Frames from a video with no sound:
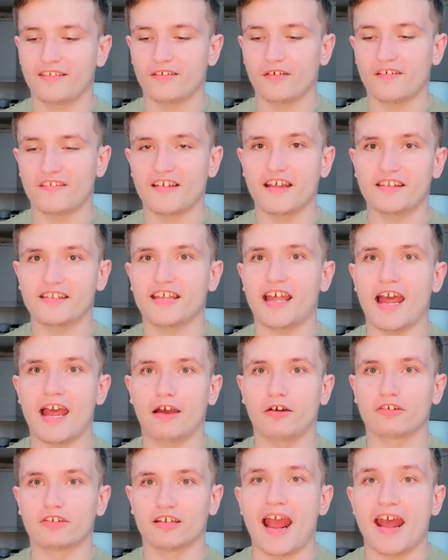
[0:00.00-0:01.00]
So I sat
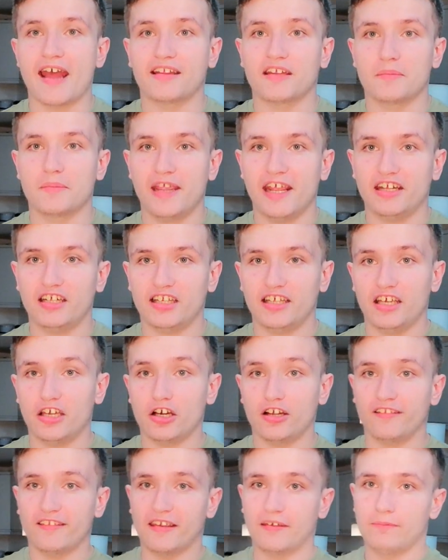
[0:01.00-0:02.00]
down and immediately he
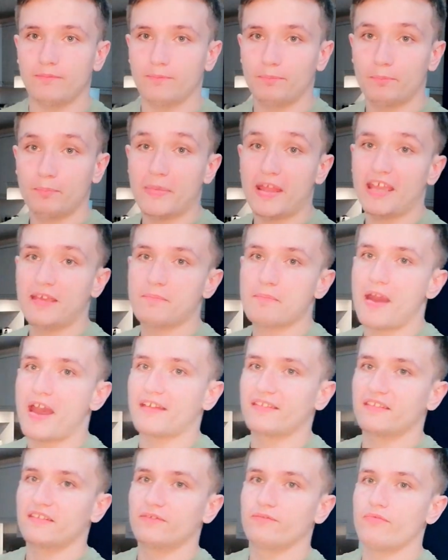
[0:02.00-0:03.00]
got his like big
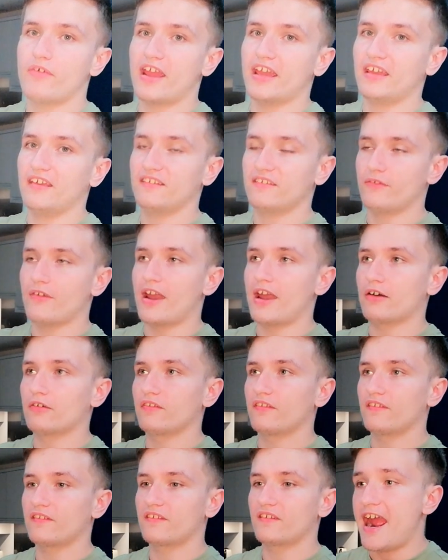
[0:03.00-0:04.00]
massive razor out.